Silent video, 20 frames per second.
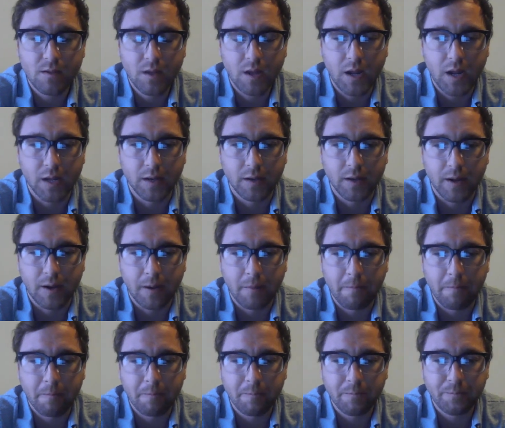and
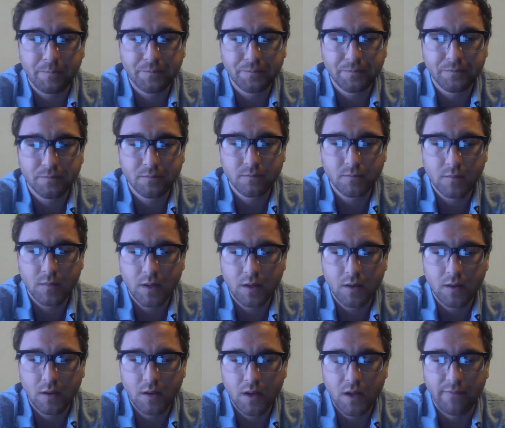um,
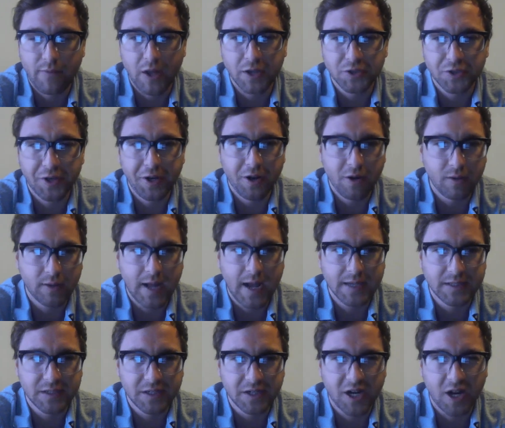eventually, you know, it
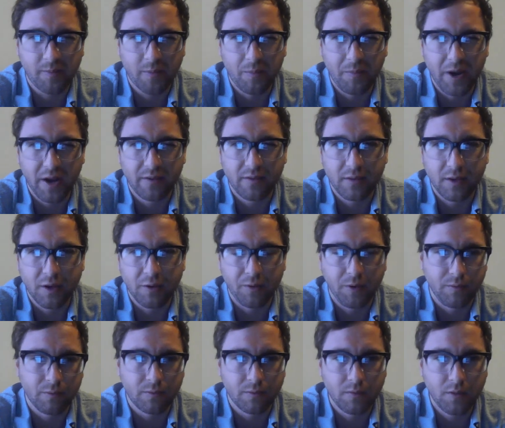lasted a couple minutes, and then
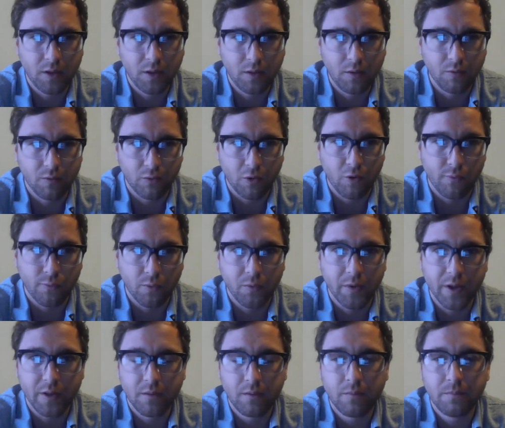it was it was over
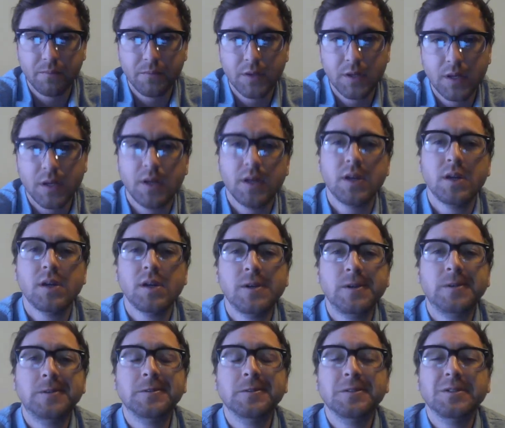with.
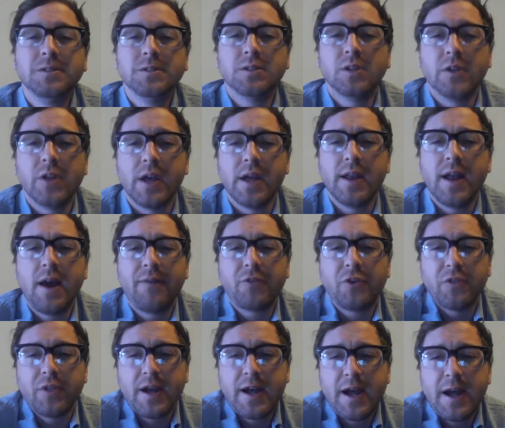So then
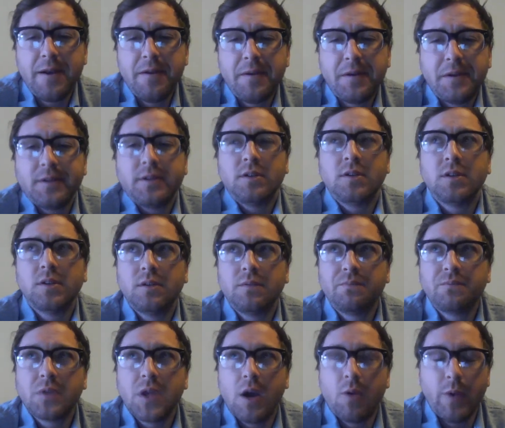after that,
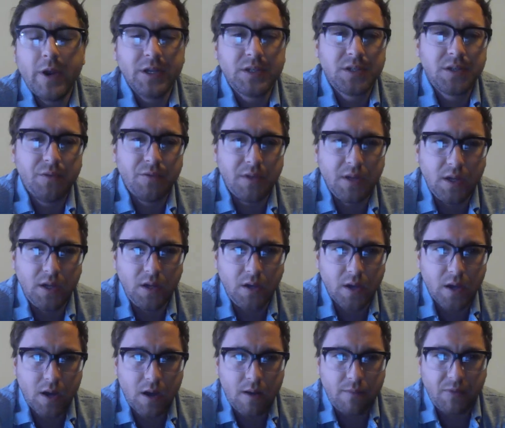I went to
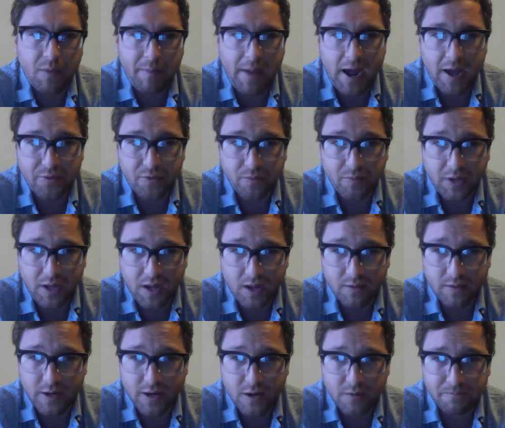the uh, the bathroom they
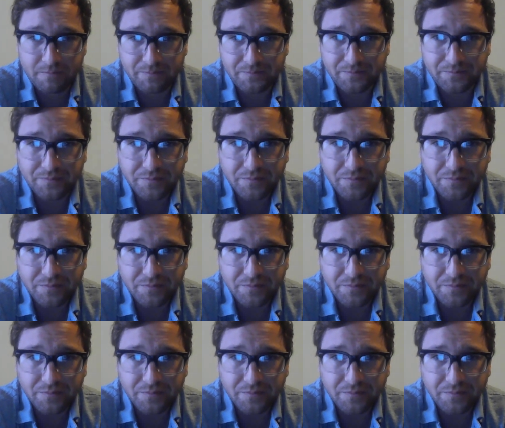had there,